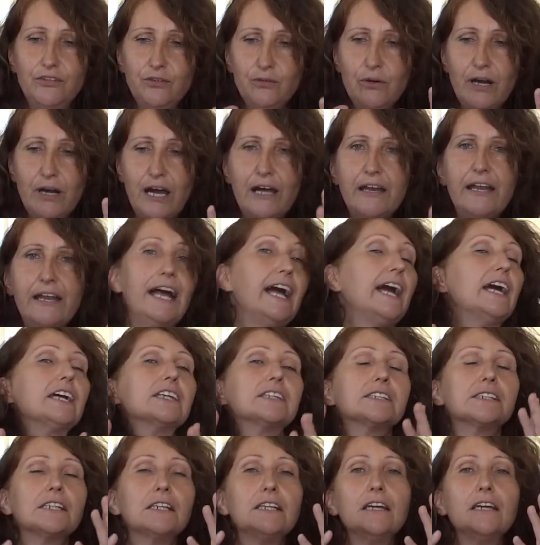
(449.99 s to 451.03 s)
You are
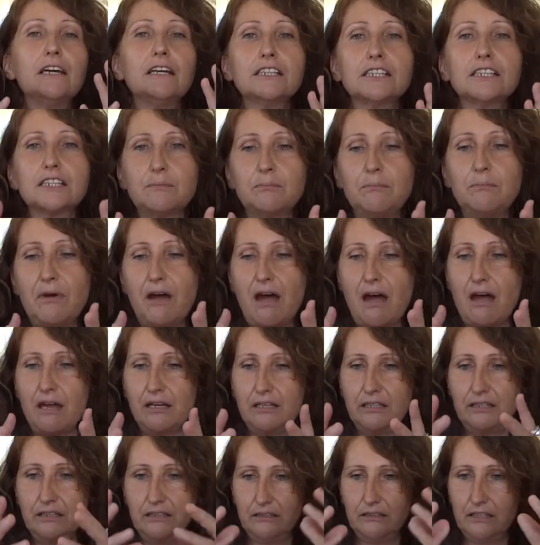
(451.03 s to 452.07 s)
actually a
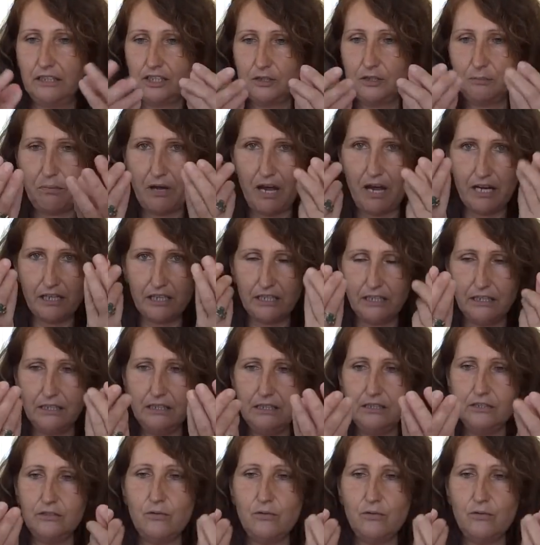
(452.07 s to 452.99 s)
sparkle.